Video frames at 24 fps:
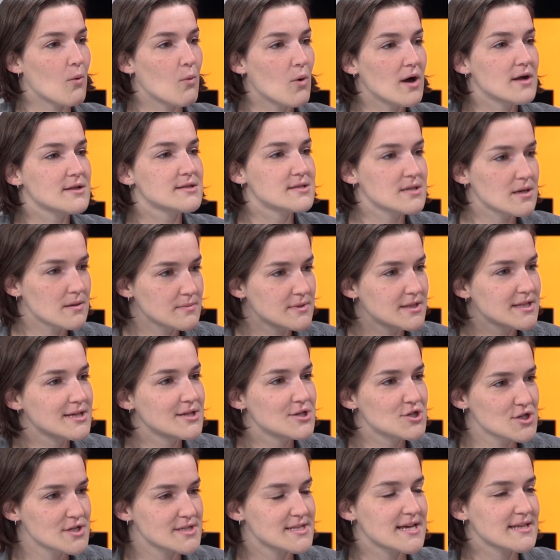Want
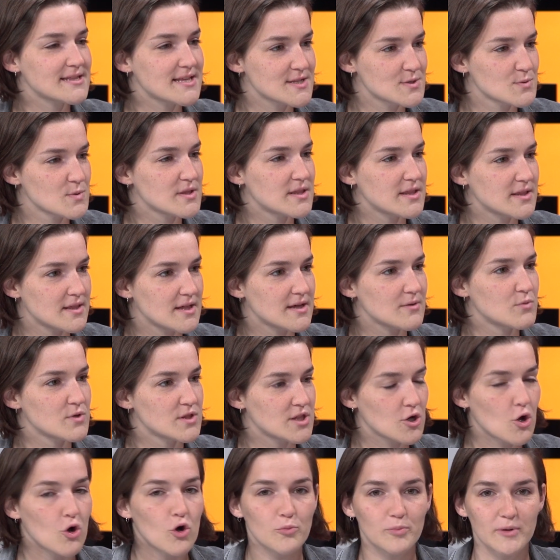Something Just Like This" with the with
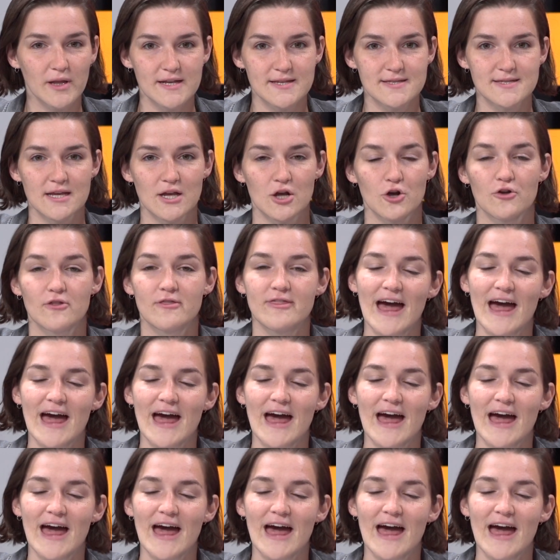the Coldplay singer,